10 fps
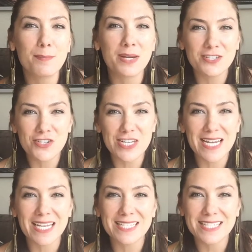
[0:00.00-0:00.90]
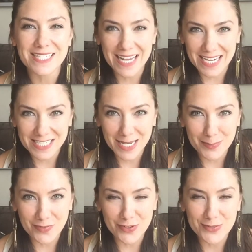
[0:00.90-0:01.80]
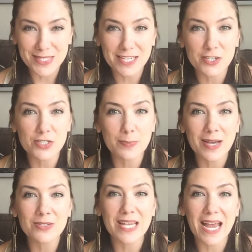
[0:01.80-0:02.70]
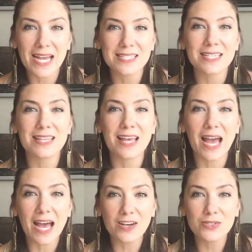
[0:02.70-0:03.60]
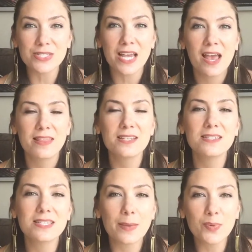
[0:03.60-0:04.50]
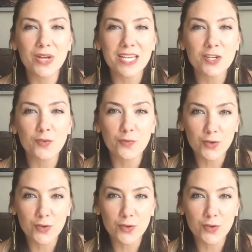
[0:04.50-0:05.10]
the munchy and snack type foods that your spouse has in the house, then separate your